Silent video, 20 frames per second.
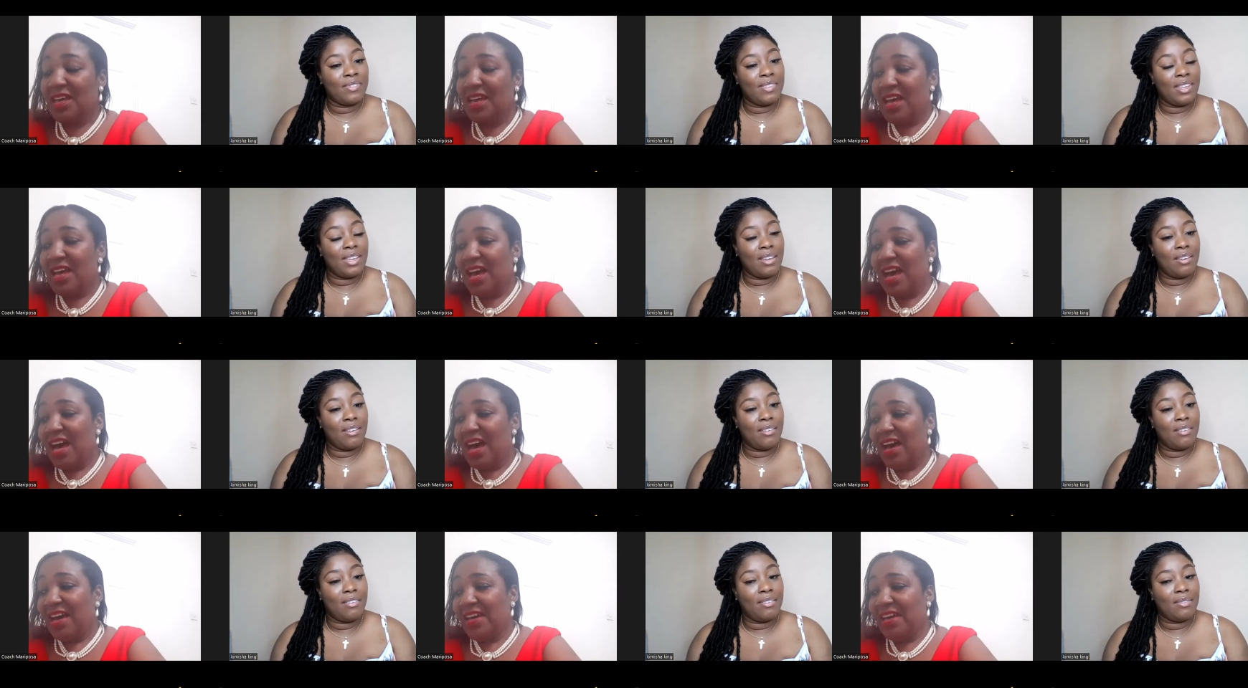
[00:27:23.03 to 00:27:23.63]

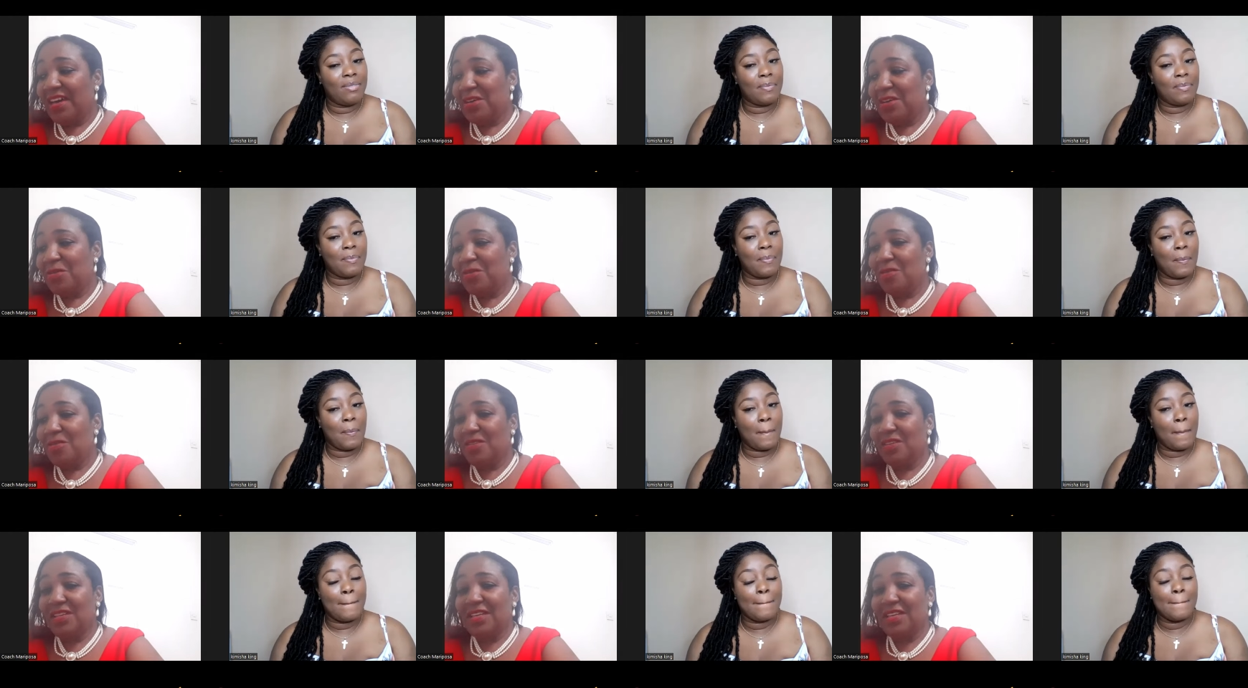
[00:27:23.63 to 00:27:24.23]
Speaker 1: Yeah. I
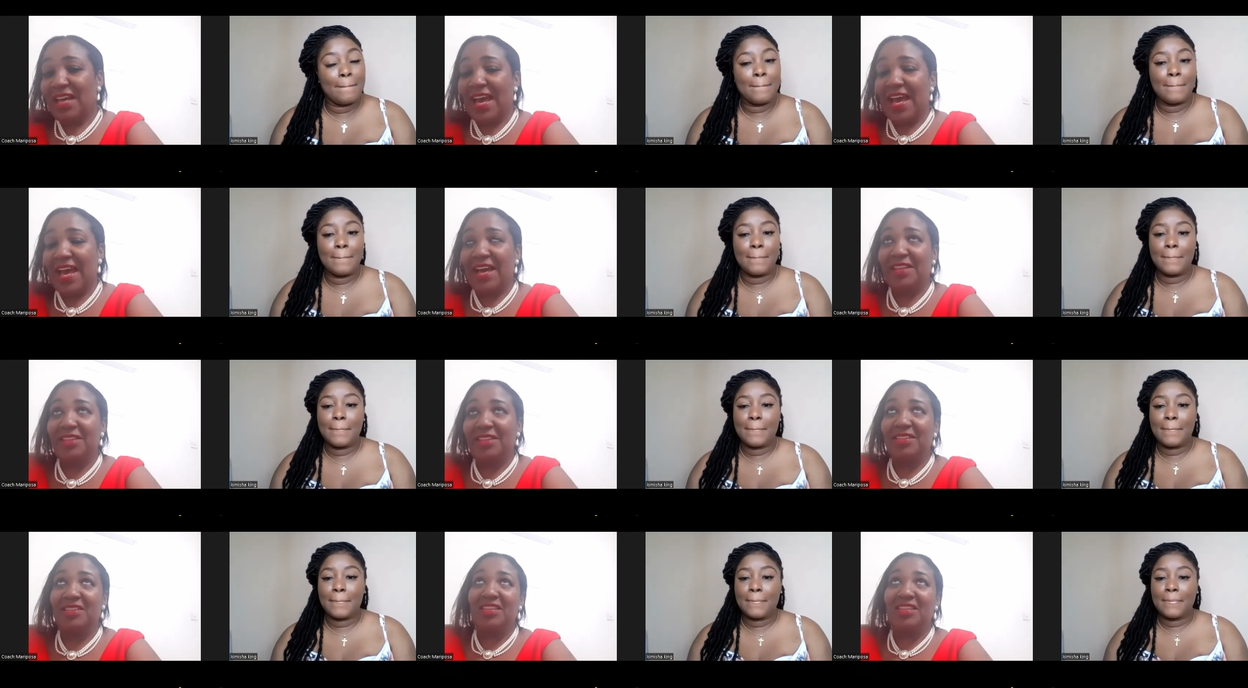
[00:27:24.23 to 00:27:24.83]

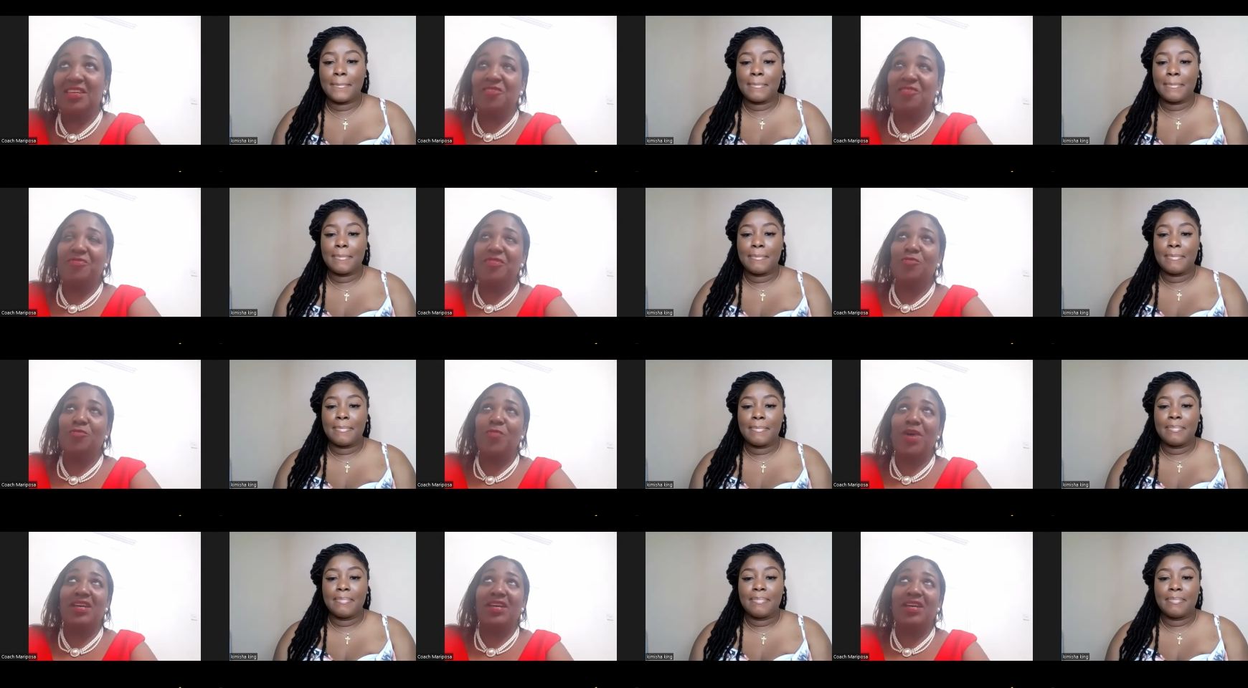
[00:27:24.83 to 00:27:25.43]
and
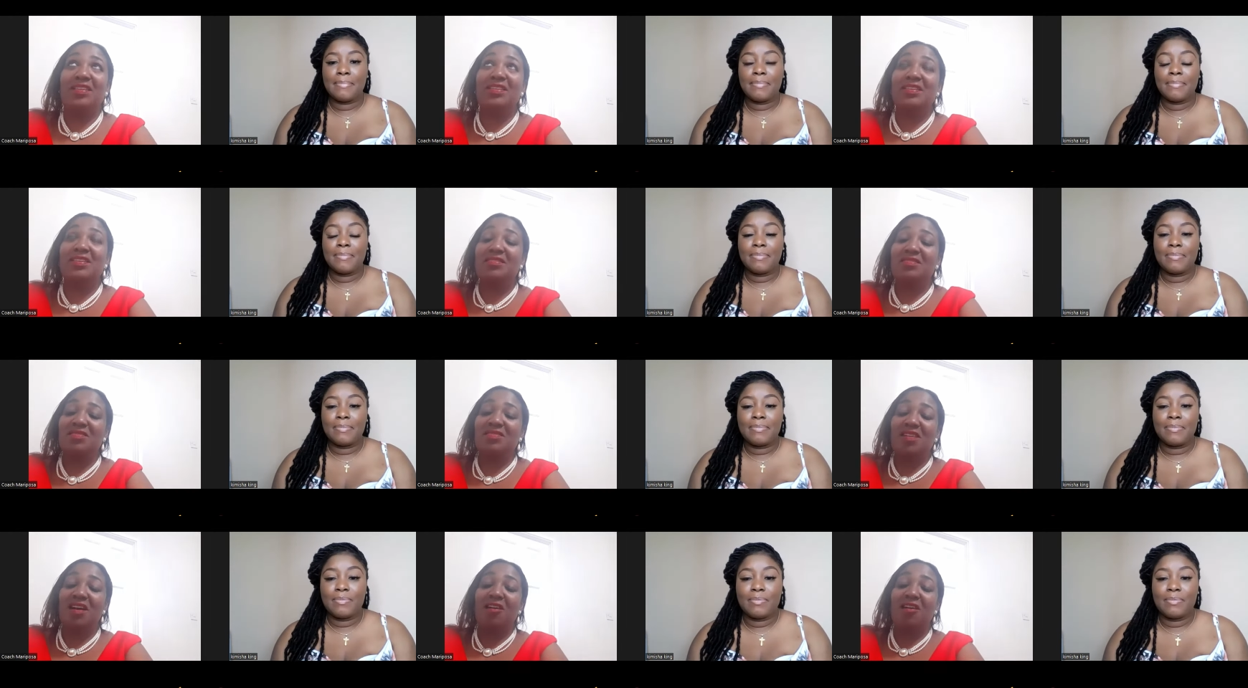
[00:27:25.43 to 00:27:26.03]
even when I did
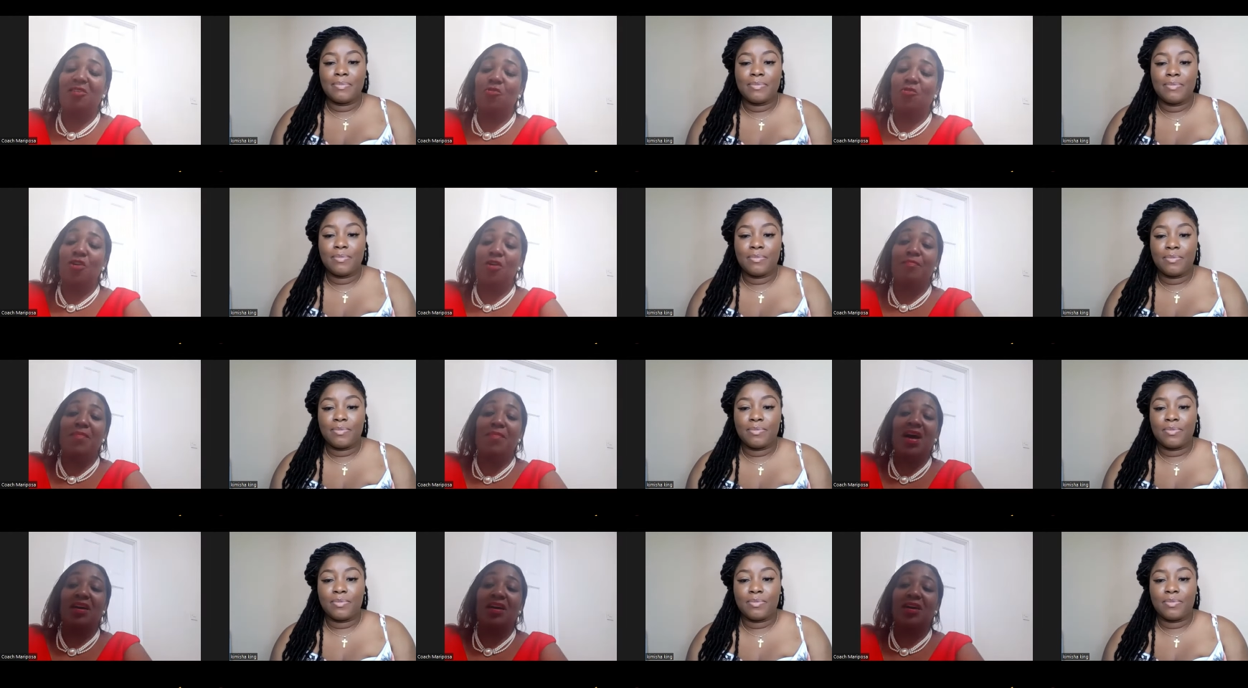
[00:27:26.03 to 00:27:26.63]
start
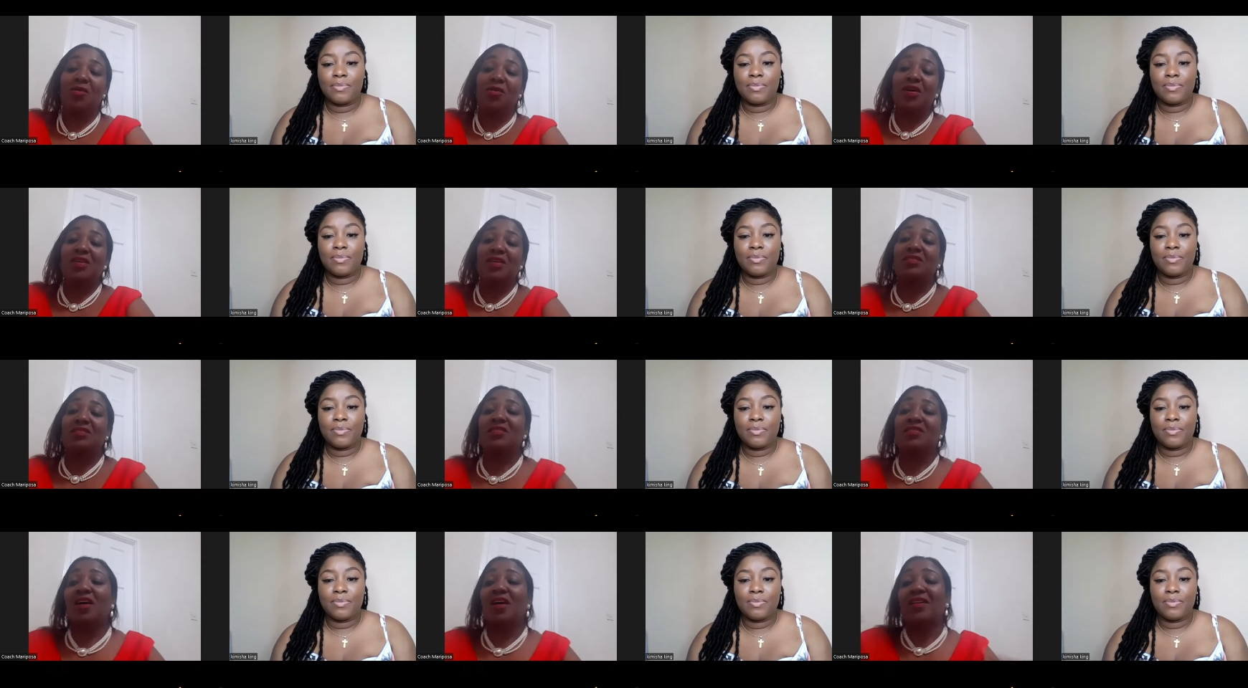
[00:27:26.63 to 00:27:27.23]
going back out, I
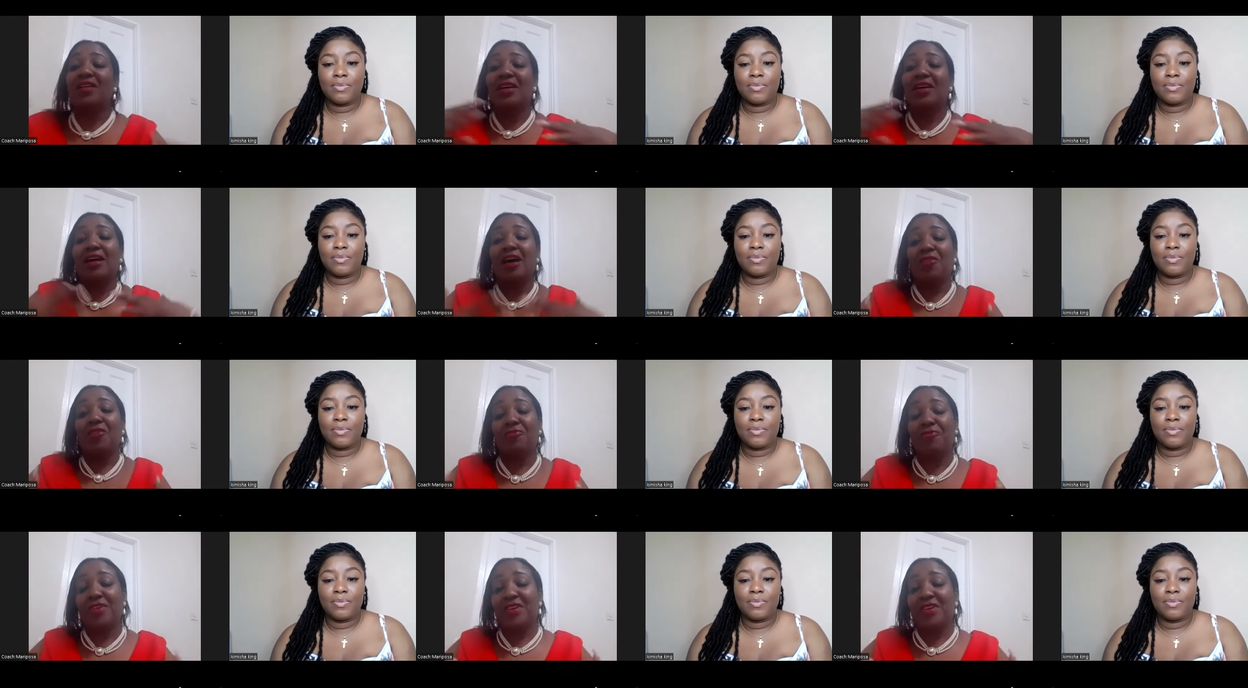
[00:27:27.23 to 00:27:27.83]
started
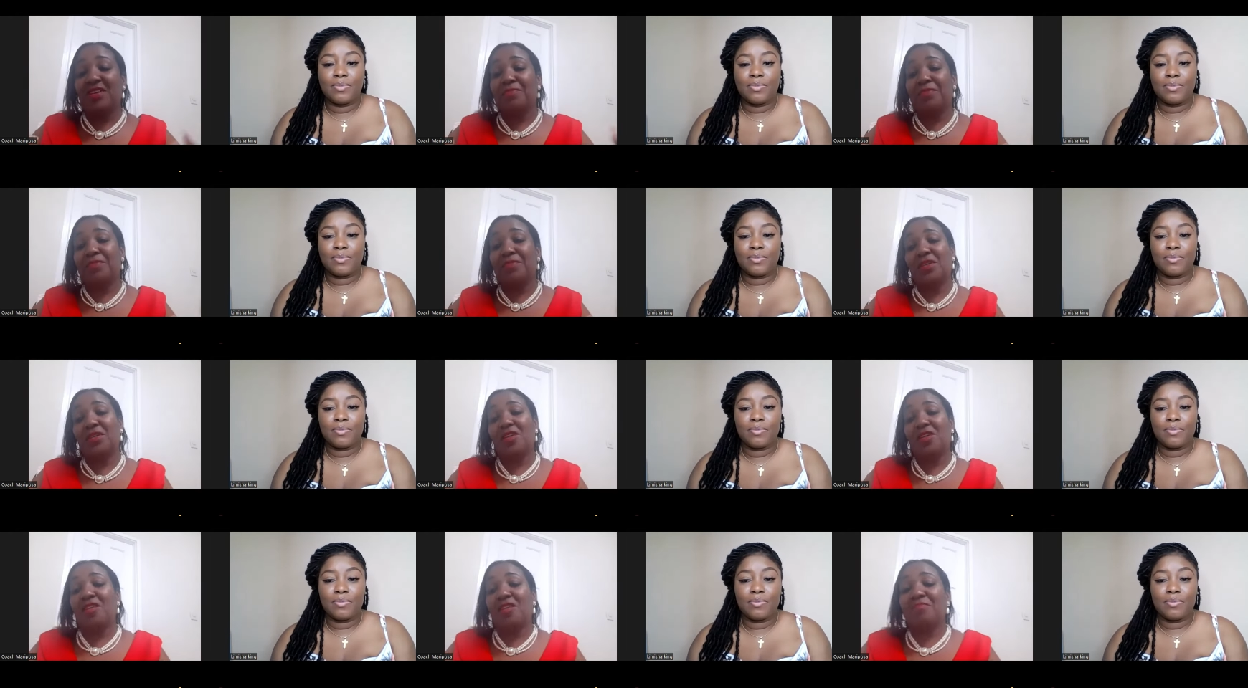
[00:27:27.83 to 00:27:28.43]
covering up a
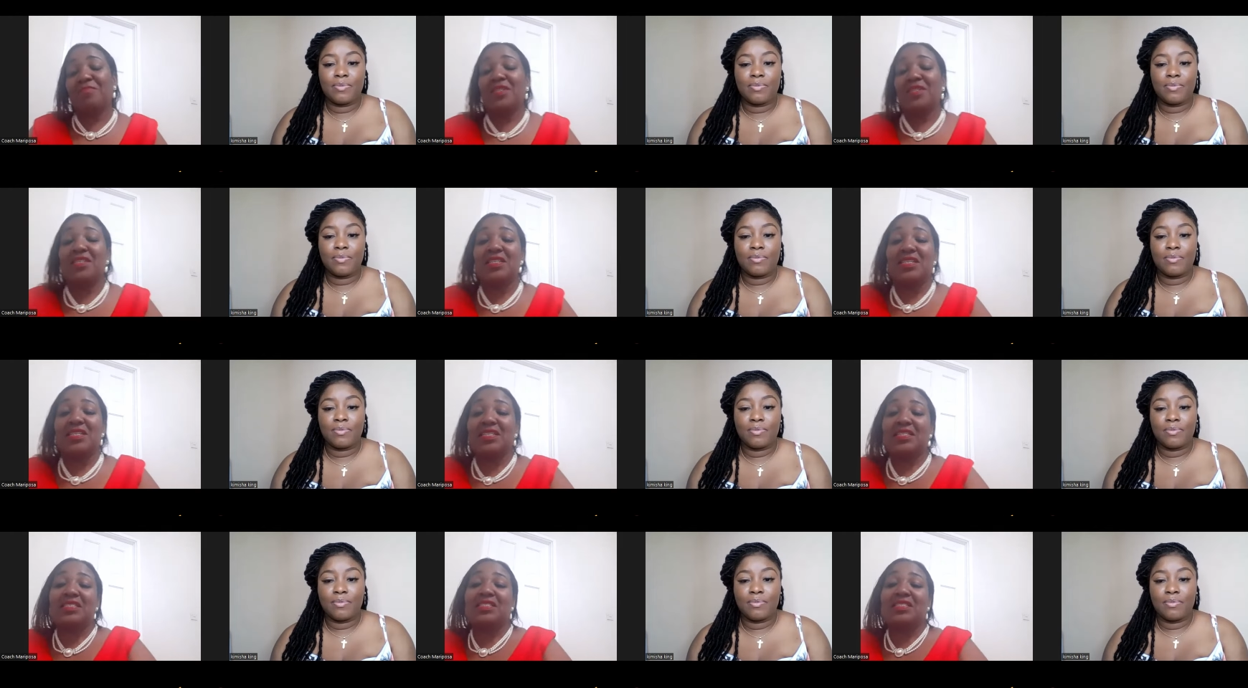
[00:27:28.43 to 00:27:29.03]
lot
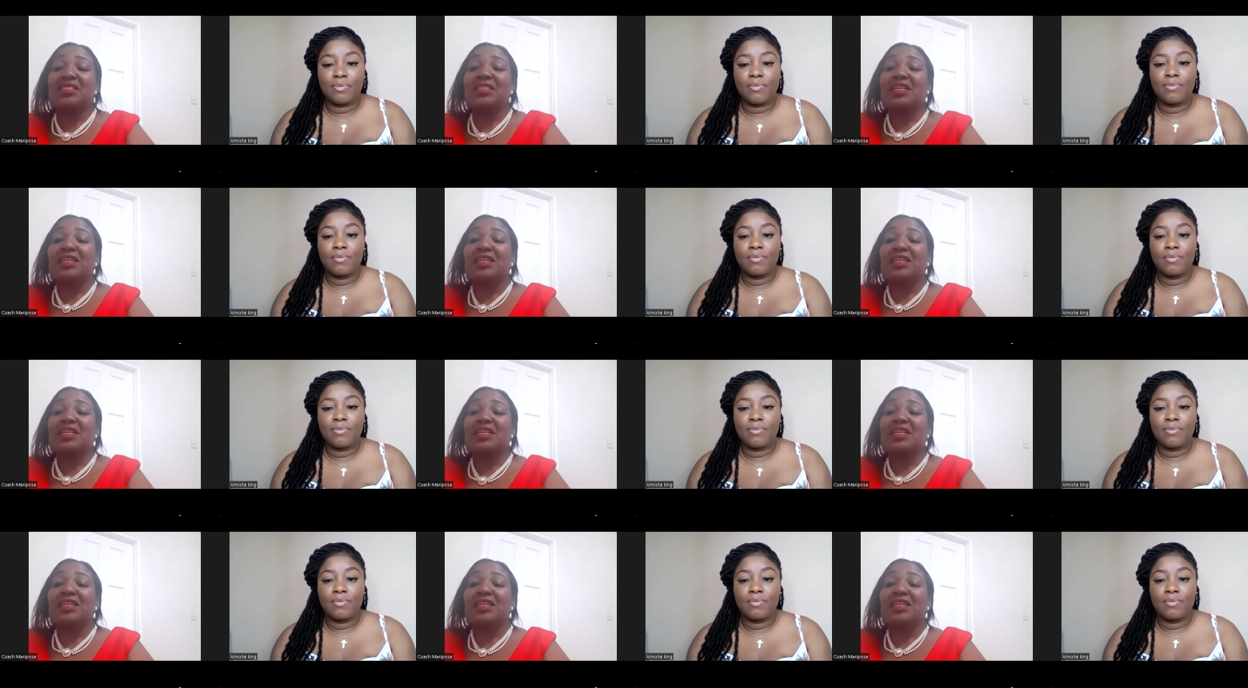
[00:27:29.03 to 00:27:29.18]
because